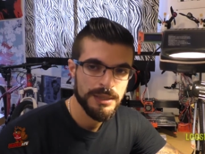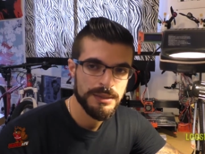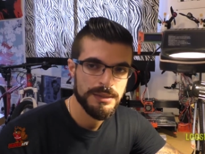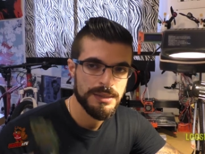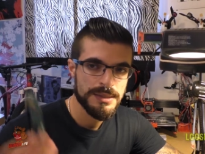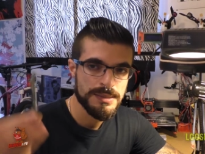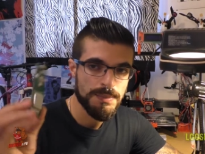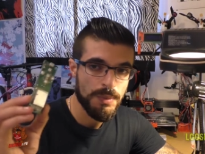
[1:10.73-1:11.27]

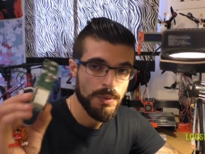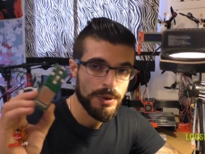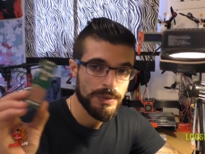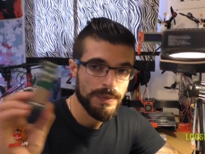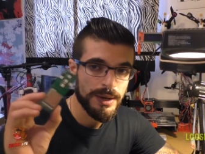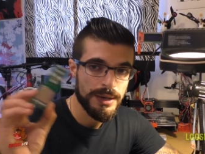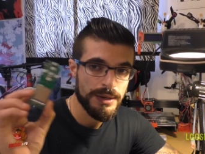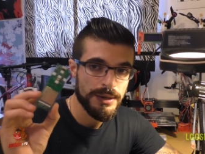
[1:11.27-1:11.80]
this board
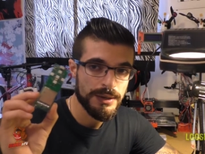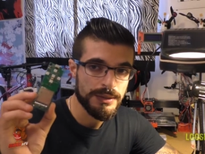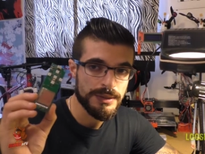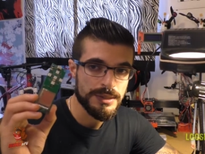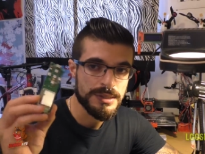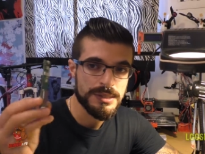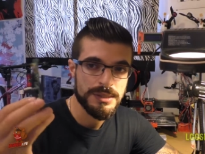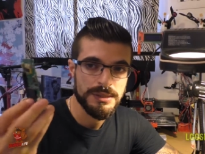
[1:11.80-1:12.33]
right here,
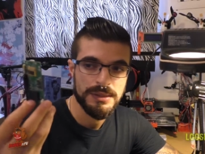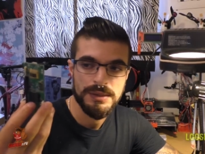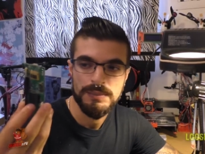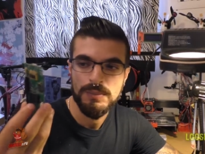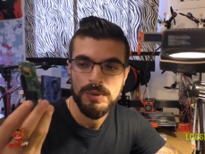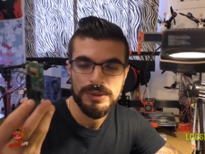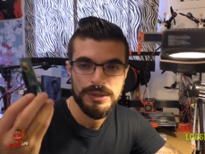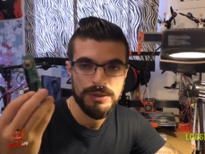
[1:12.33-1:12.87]
the
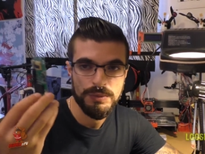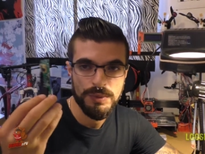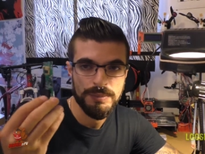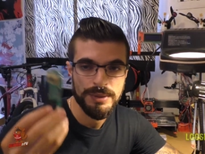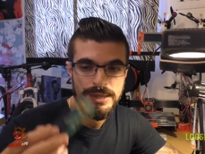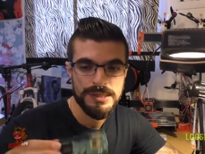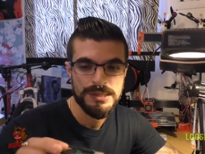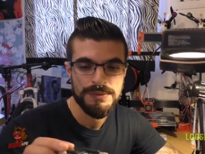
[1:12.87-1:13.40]
board that you
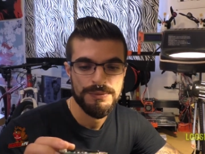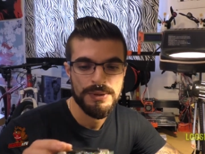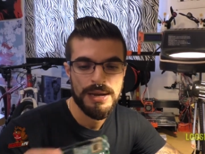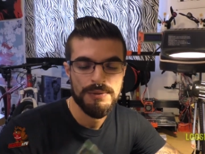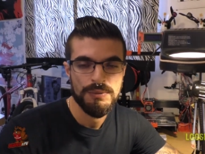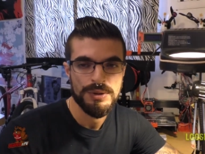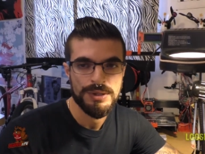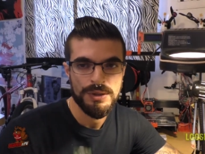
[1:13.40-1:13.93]
replace if you
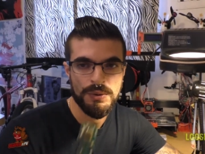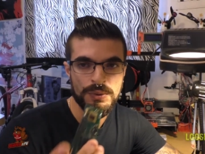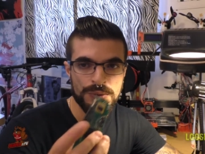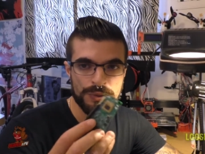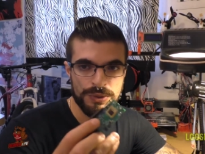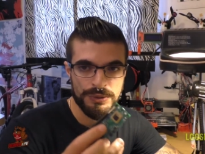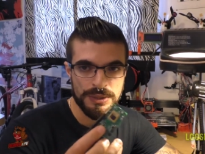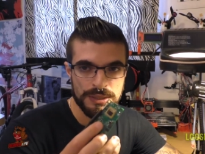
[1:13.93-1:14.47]
have one of the
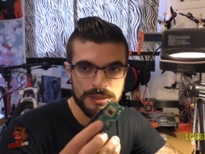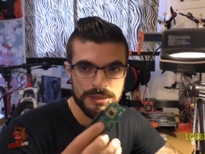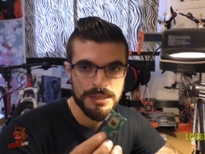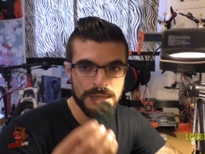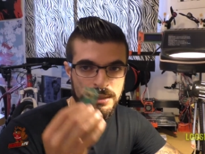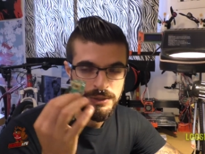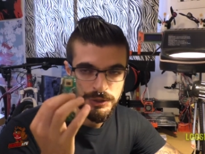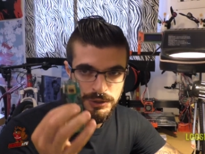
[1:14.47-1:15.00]
older units.
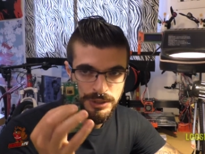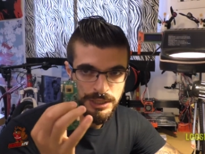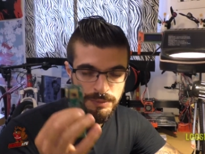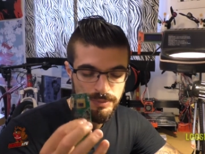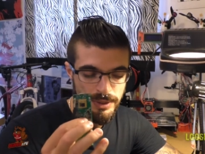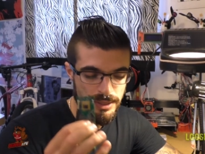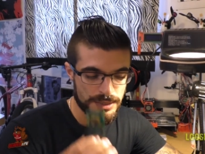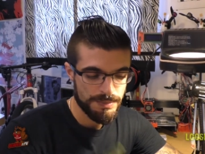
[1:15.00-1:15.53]
You should
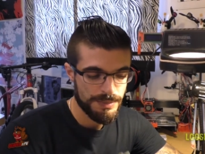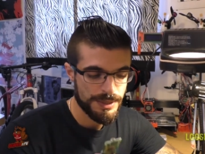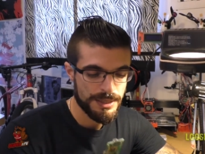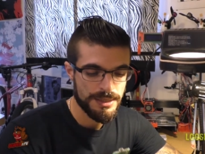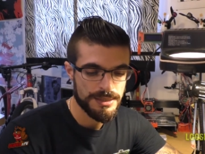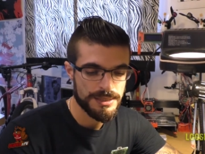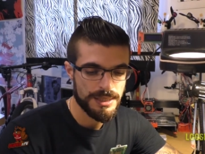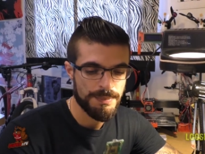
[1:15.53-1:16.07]
keep this
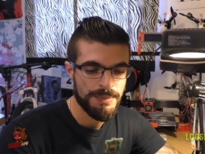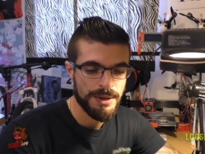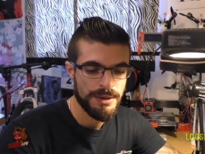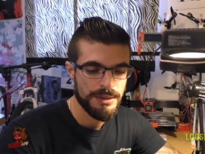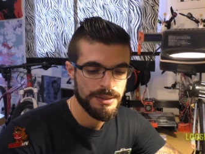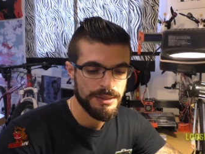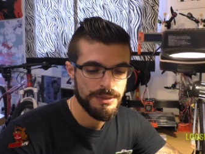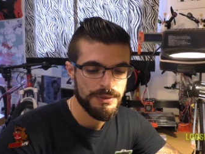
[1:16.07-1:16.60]
because
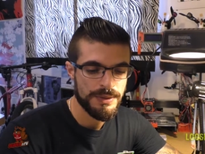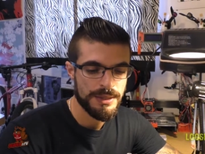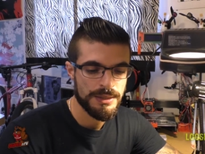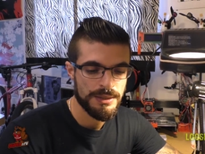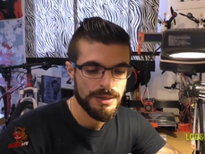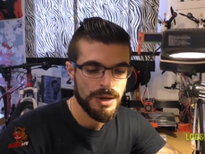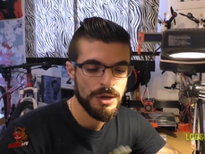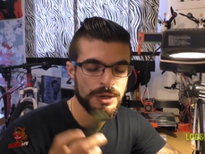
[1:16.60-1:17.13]
apparently you
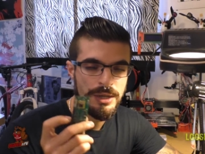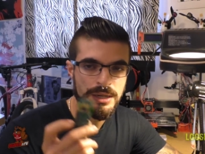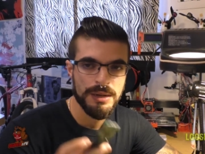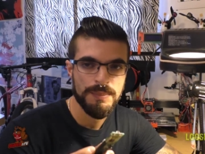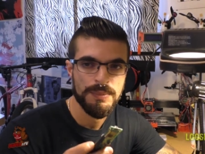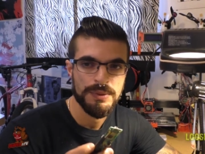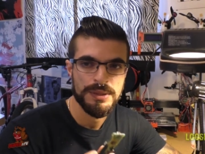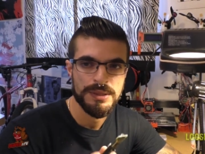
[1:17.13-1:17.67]
can hook it
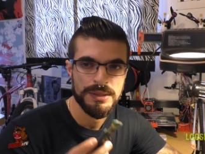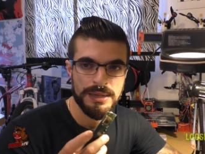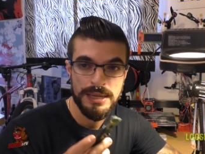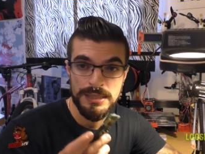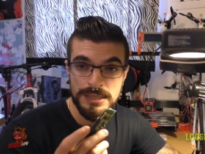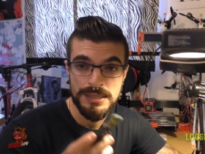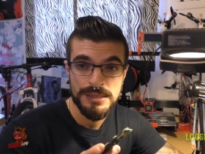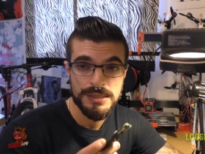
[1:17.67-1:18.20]
up with an
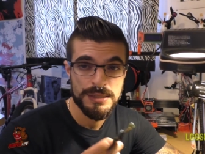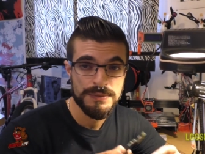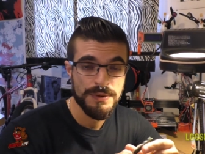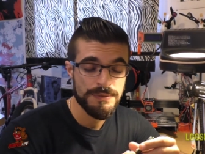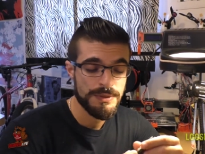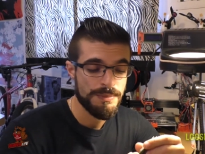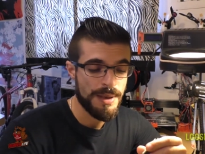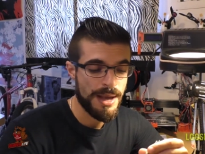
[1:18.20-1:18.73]

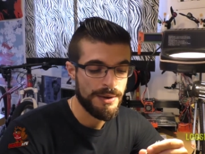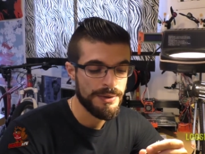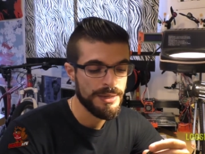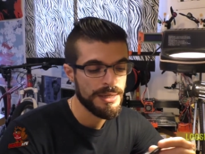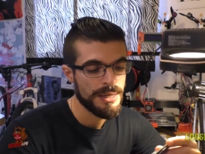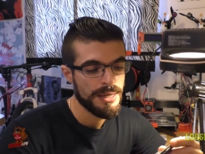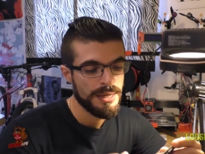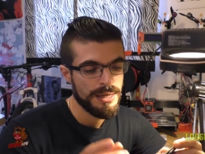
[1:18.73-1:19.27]
18650
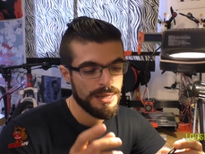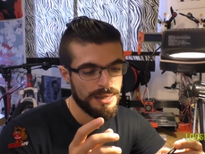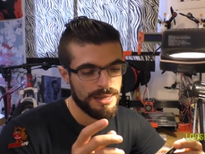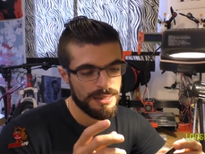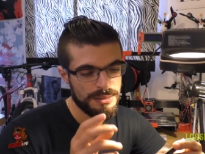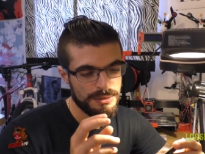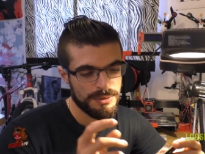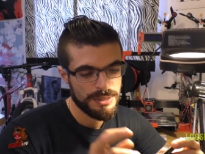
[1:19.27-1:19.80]
battery,
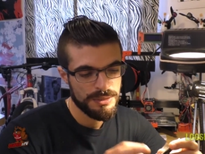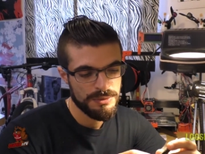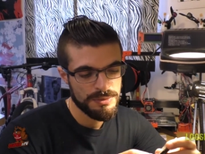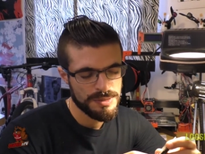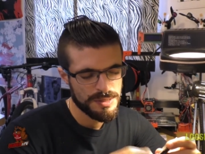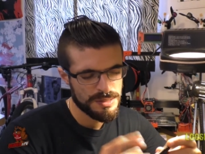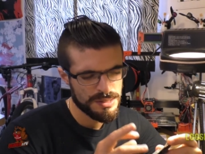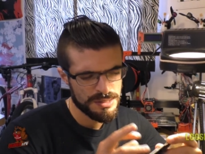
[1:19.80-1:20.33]
and you can
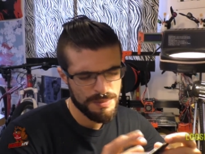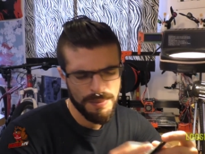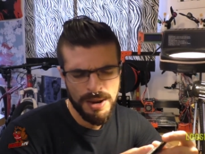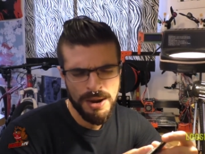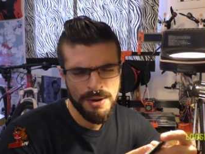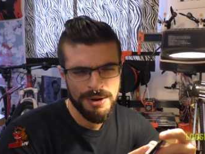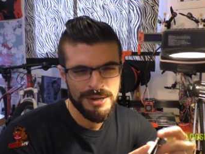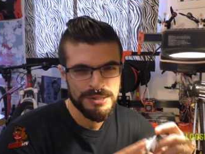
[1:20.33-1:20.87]
use this
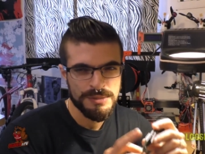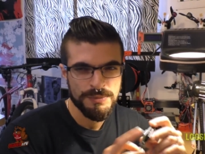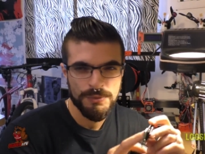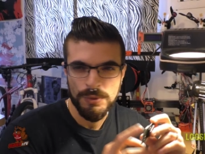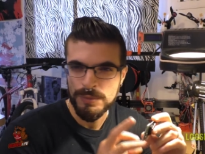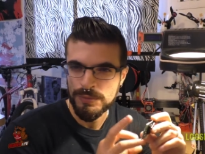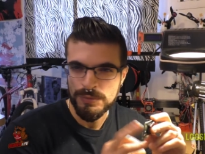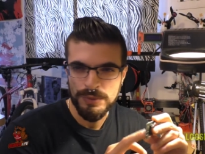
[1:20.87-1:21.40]
somehow as some
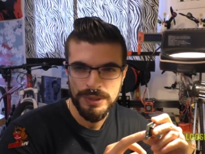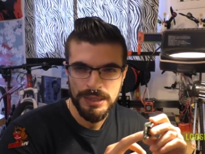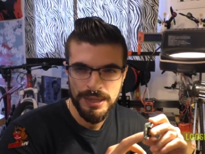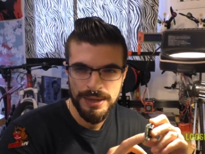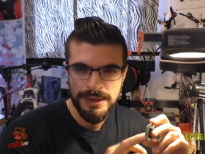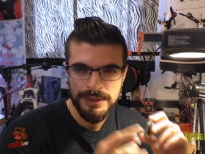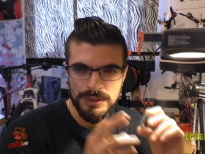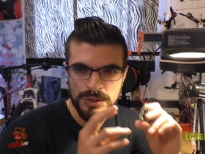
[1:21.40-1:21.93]
form of
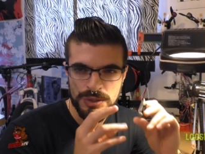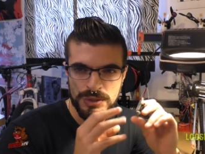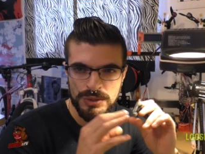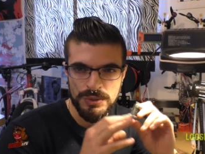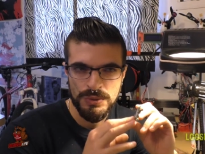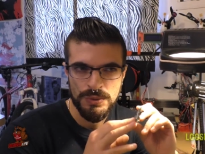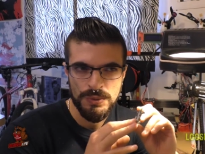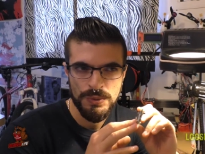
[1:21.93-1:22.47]
relay
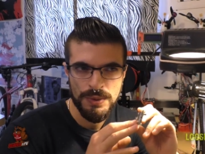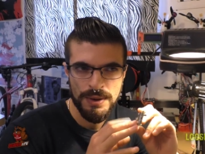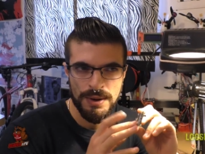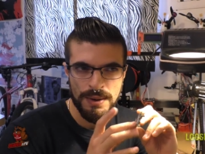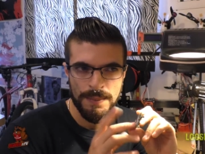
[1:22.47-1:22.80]
to